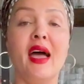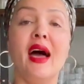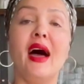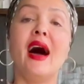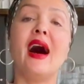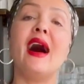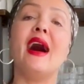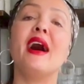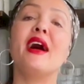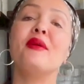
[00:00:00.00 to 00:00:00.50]

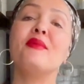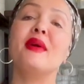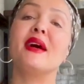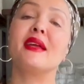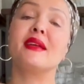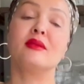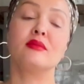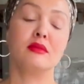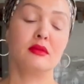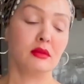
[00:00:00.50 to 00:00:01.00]
Hi, my...
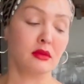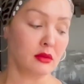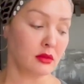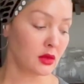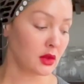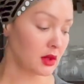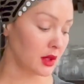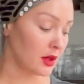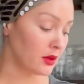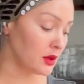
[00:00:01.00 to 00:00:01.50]

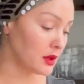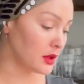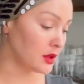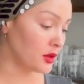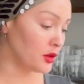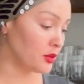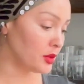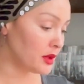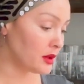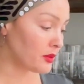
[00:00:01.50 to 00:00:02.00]
Oh, that was
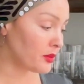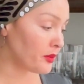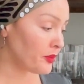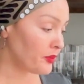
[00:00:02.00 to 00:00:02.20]
stupid.